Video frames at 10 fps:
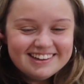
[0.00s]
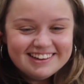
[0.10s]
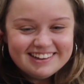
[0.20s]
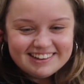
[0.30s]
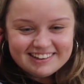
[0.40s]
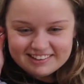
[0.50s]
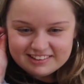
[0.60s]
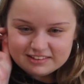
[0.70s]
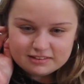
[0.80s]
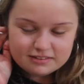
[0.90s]

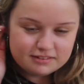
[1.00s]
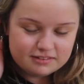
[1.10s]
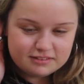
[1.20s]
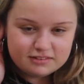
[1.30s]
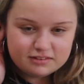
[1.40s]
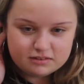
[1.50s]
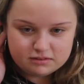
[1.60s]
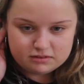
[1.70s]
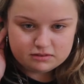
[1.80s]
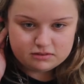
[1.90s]

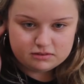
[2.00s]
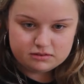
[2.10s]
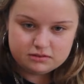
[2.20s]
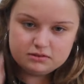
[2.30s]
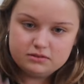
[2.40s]
[no speech]